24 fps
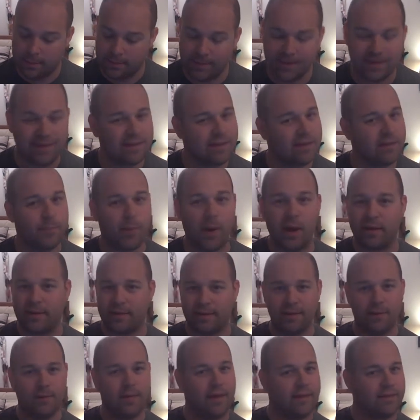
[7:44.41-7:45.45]
This is the pot.
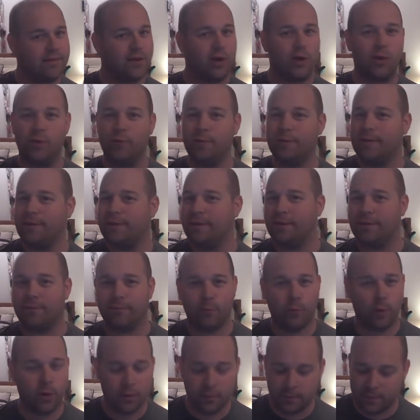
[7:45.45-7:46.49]
See, they start using these
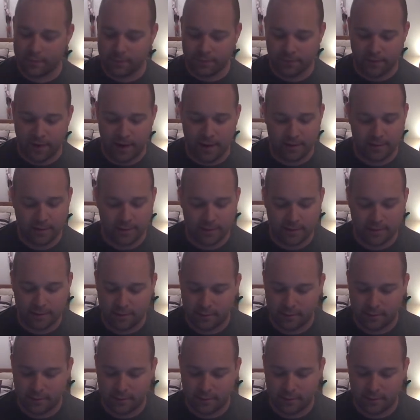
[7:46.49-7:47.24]
words and phrases,